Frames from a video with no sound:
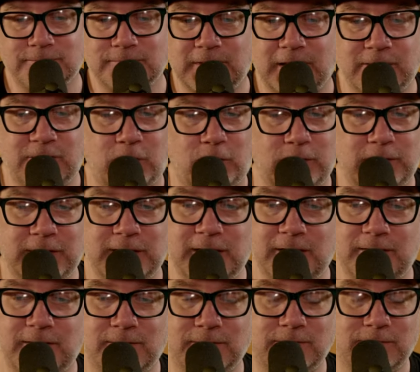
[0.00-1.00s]
I totally
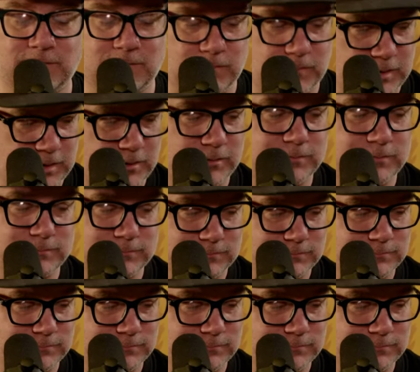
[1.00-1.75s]
get, you know,